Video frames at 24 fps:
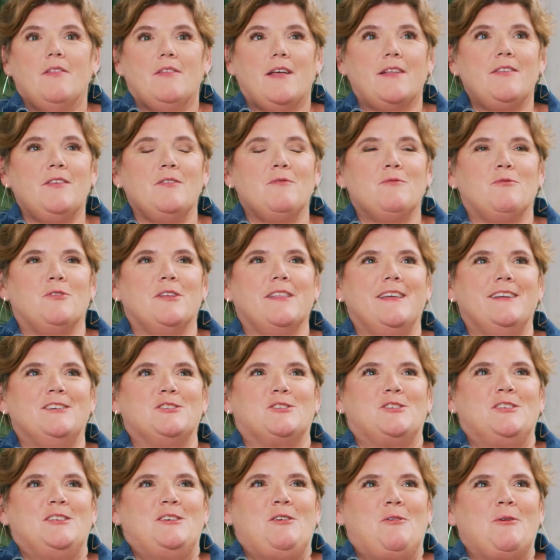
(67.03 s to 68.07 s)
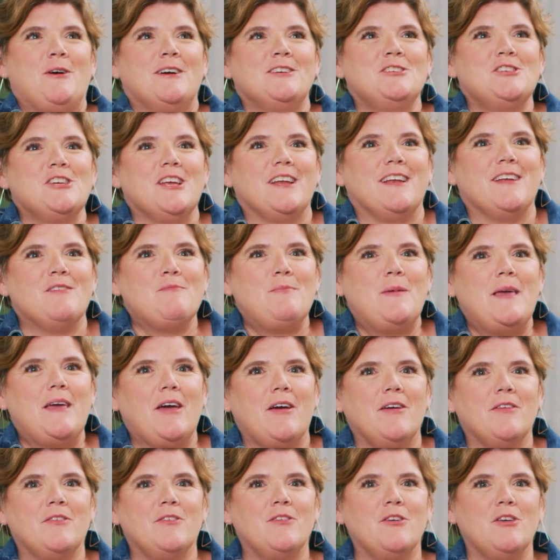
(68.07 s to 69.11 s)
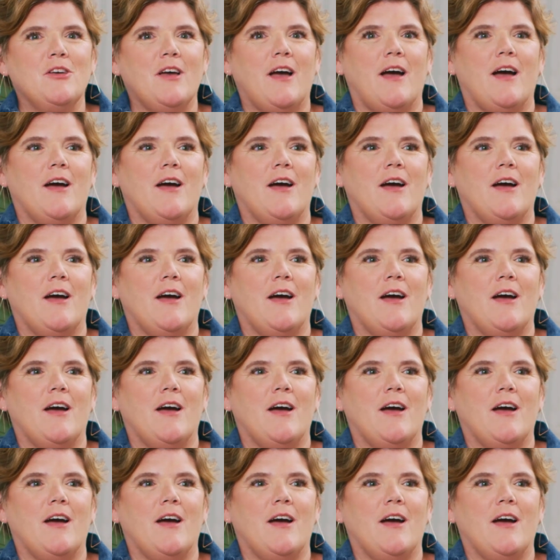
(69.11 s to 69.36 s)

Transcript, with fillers: That's a really interesting question, because